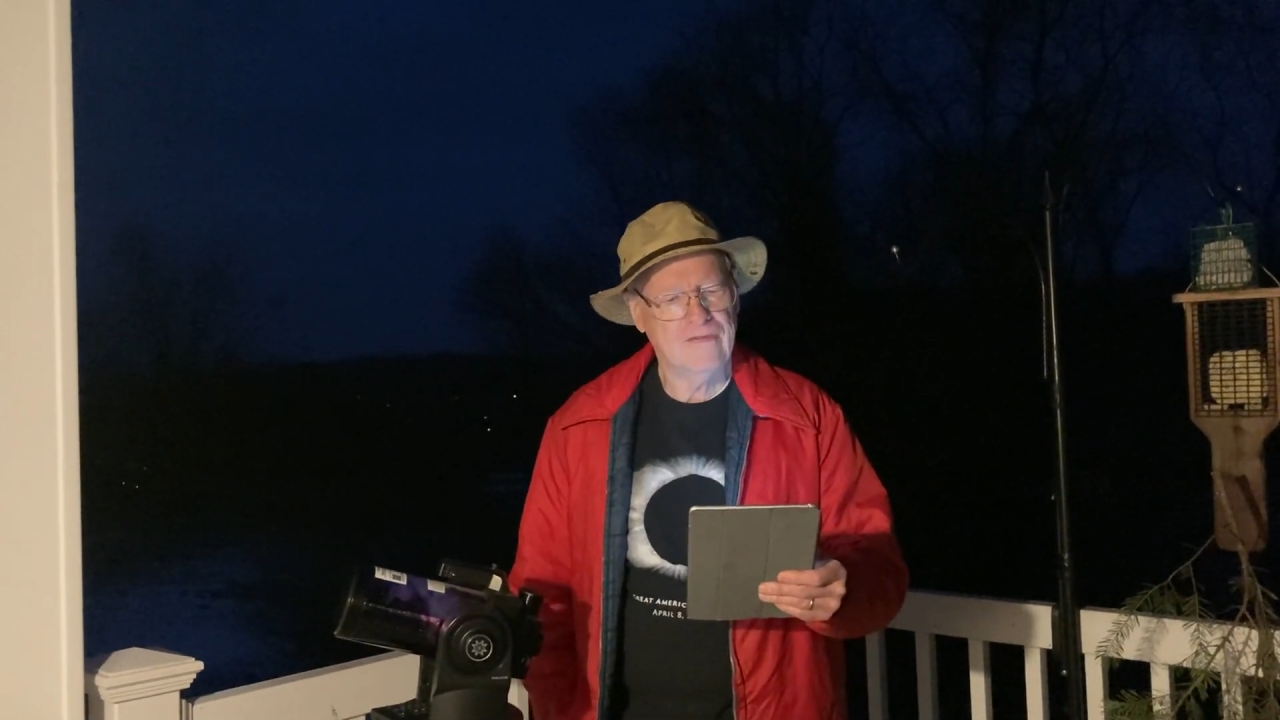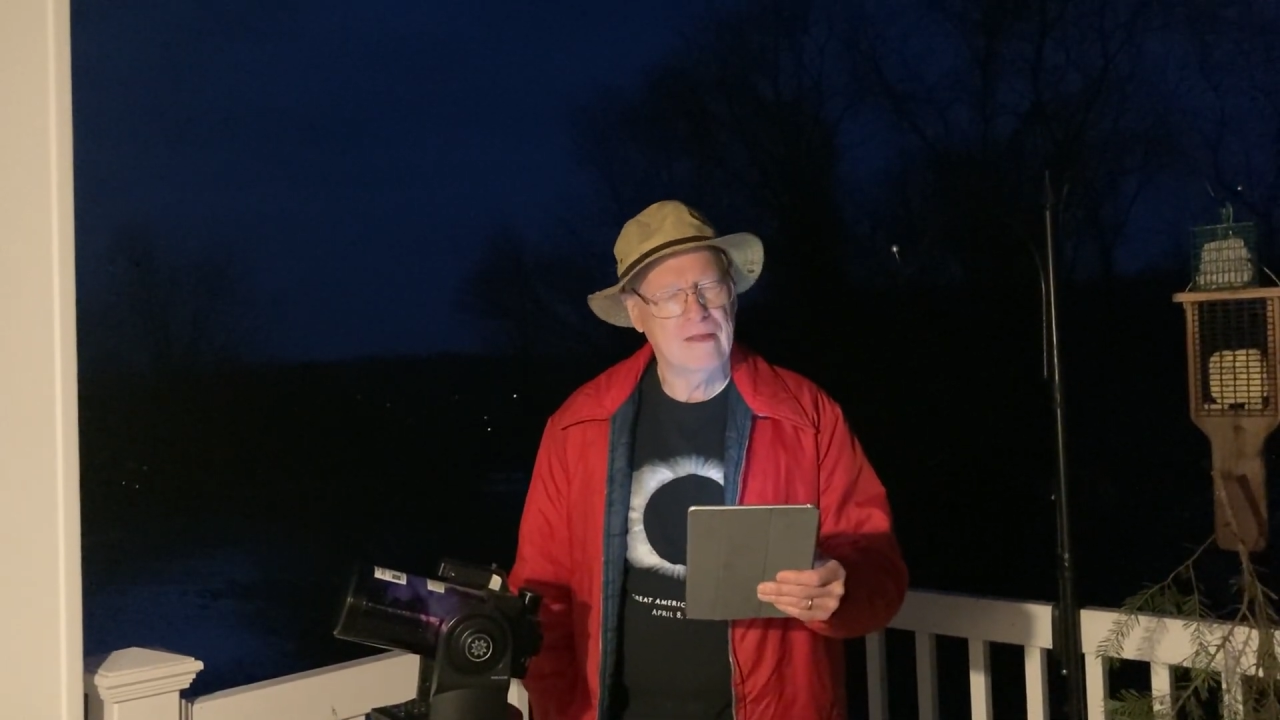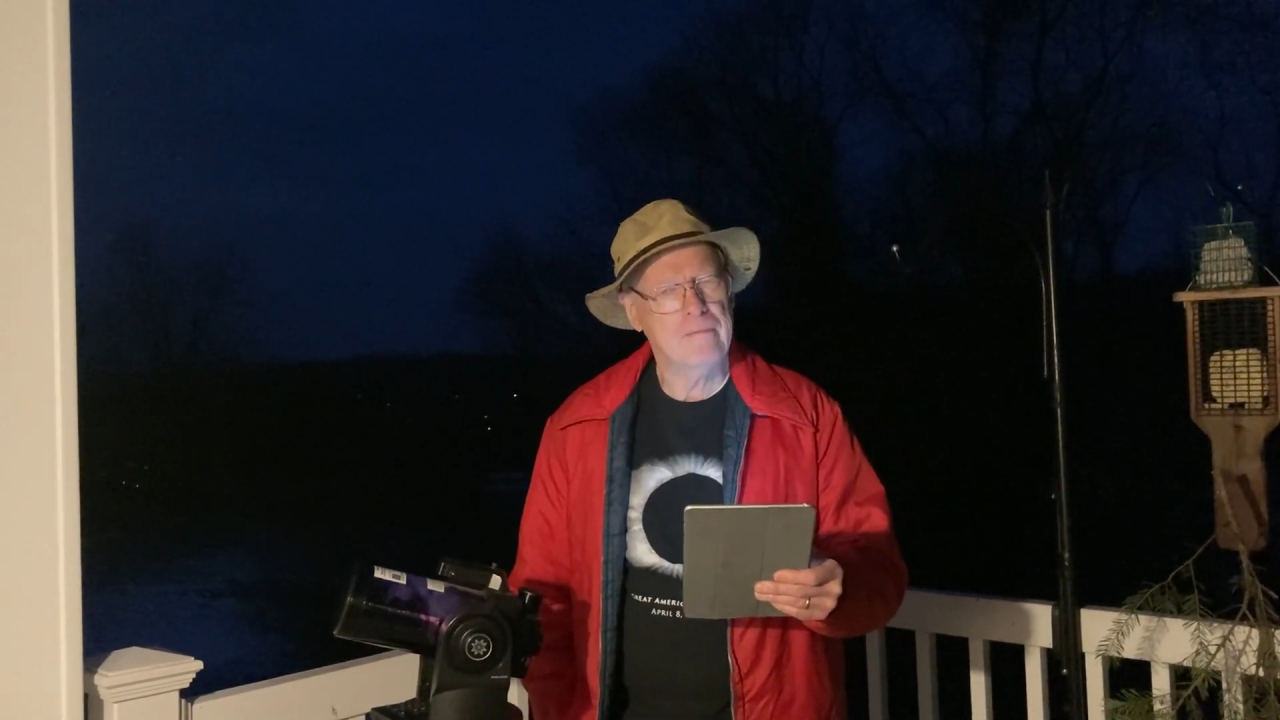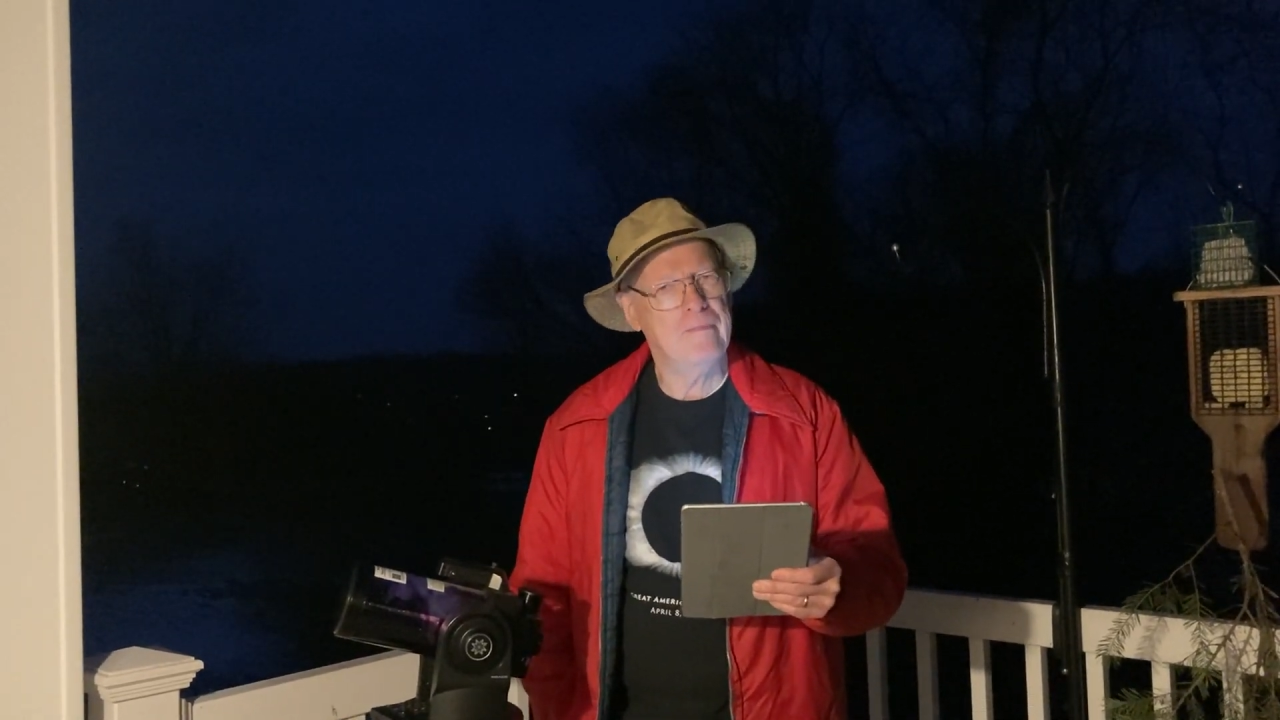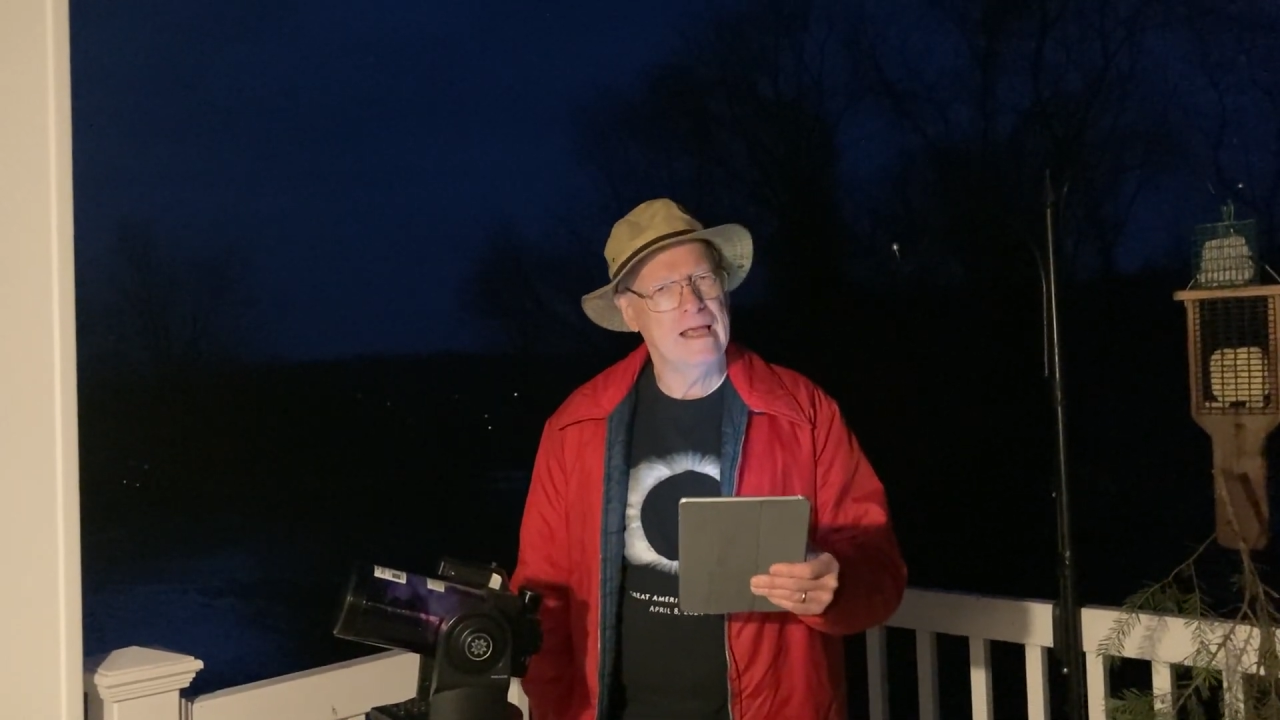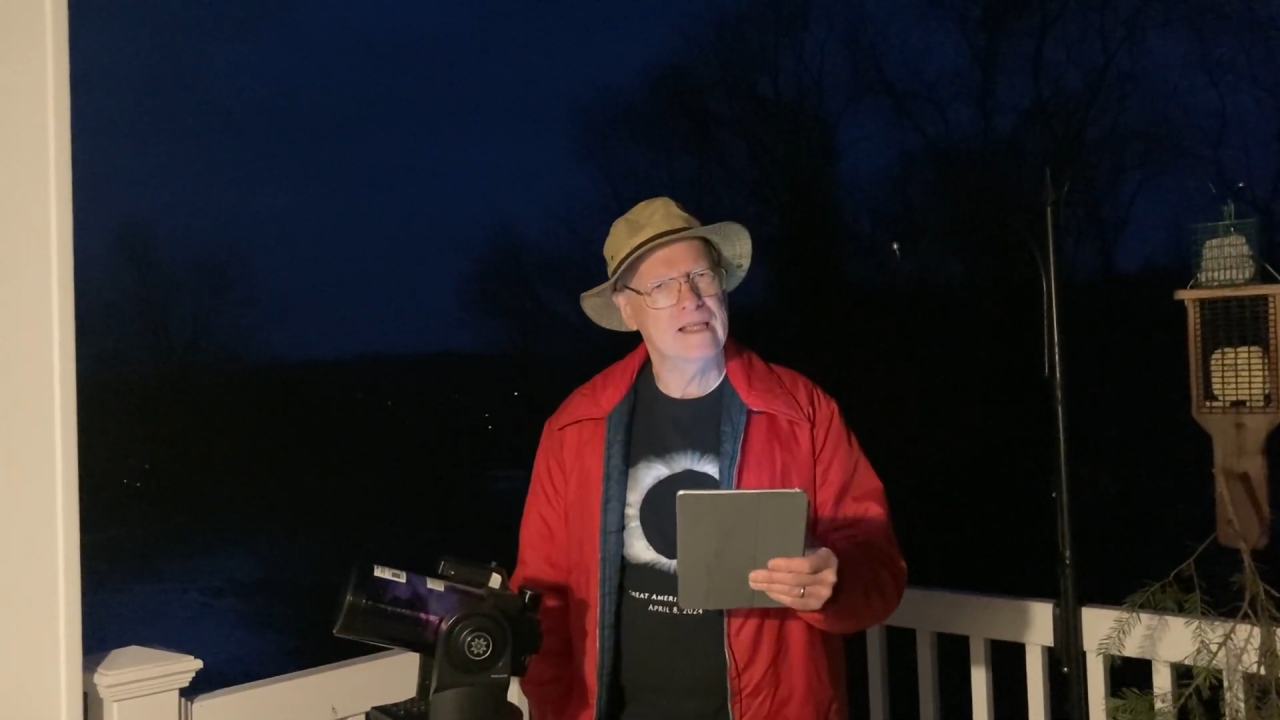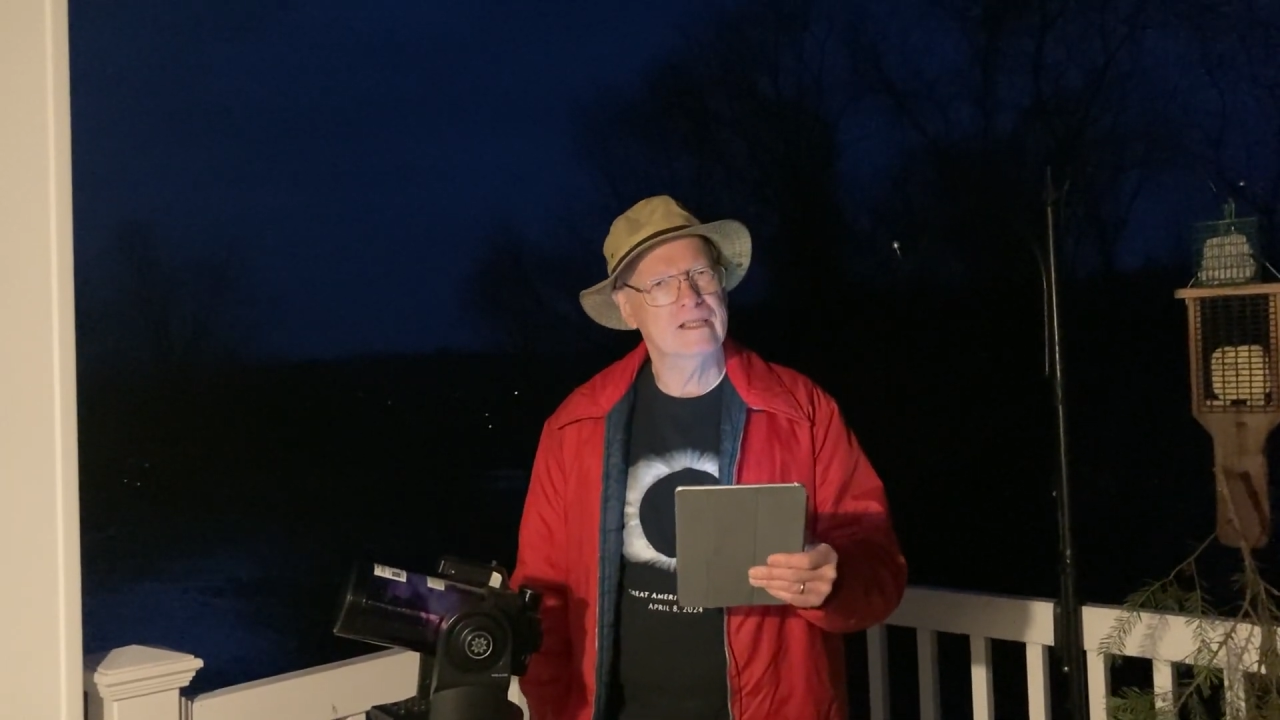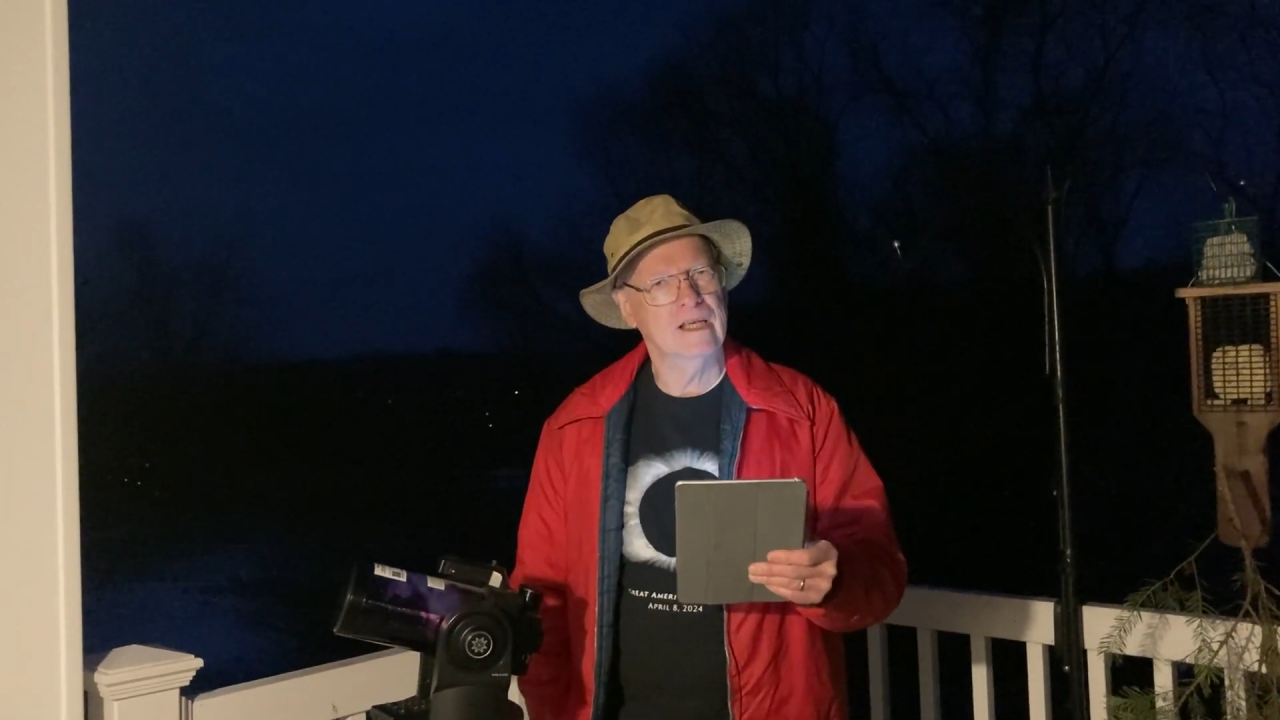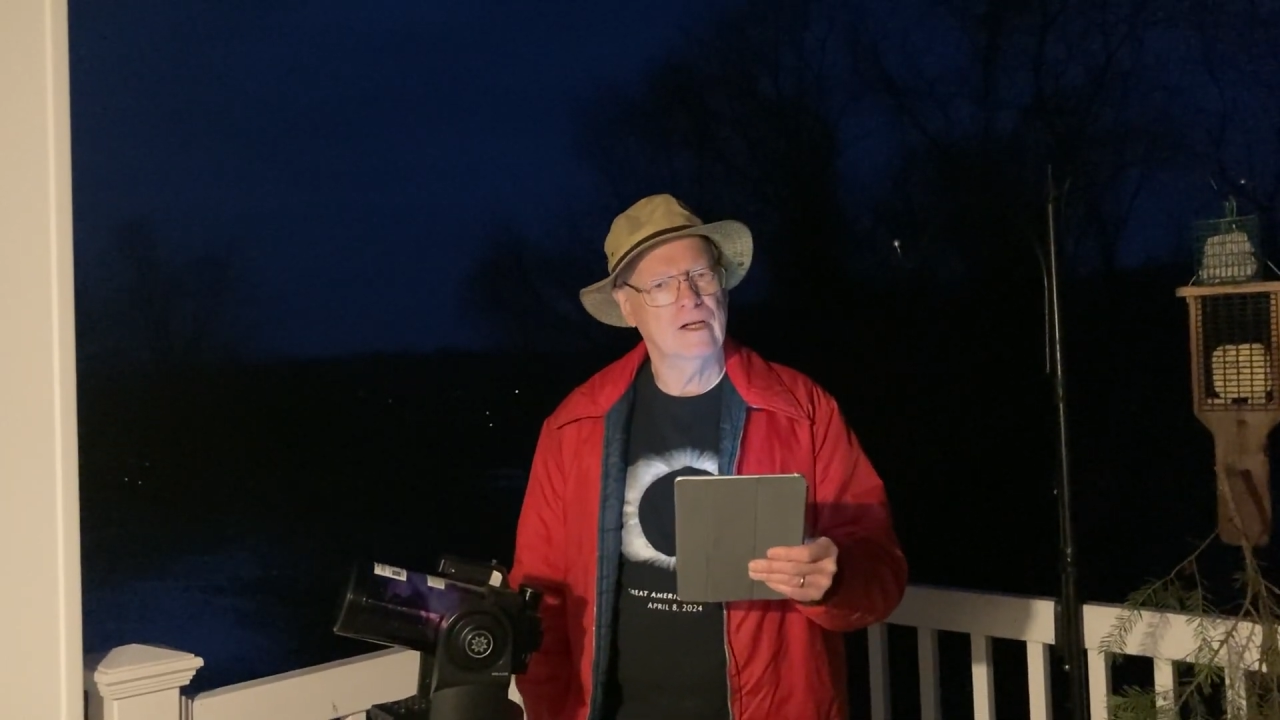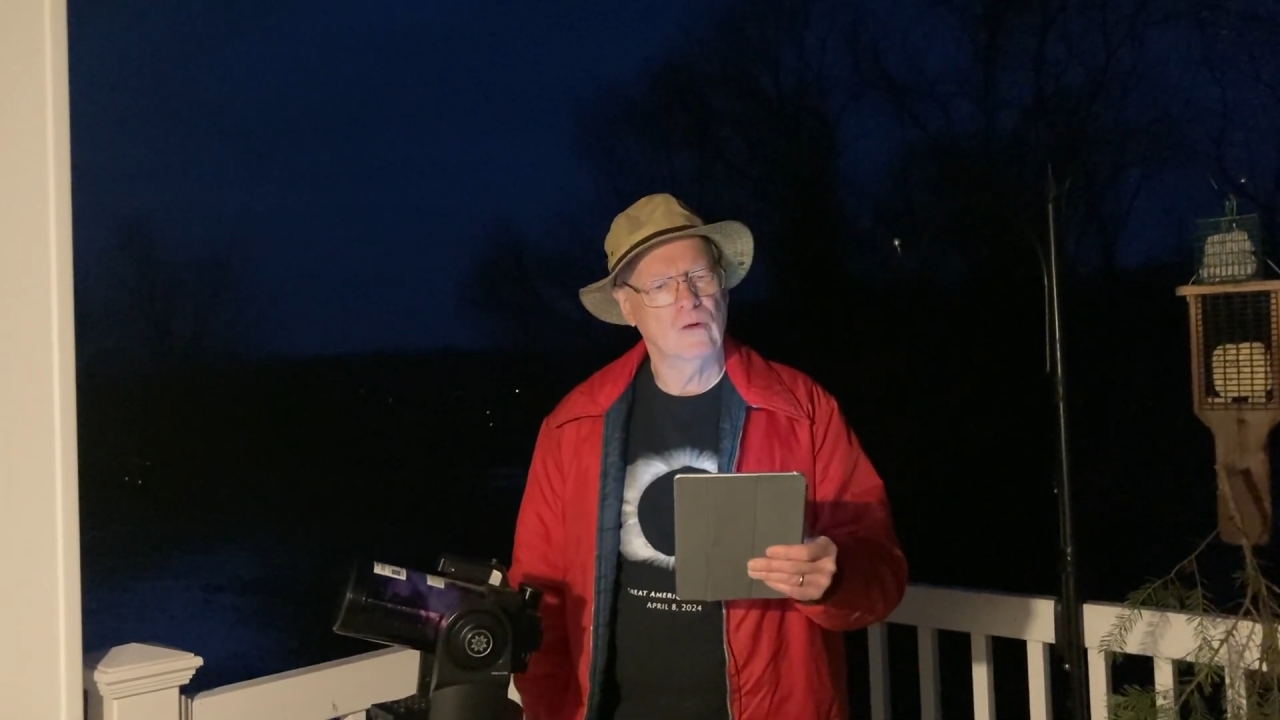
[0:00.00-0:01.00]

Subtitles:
the basic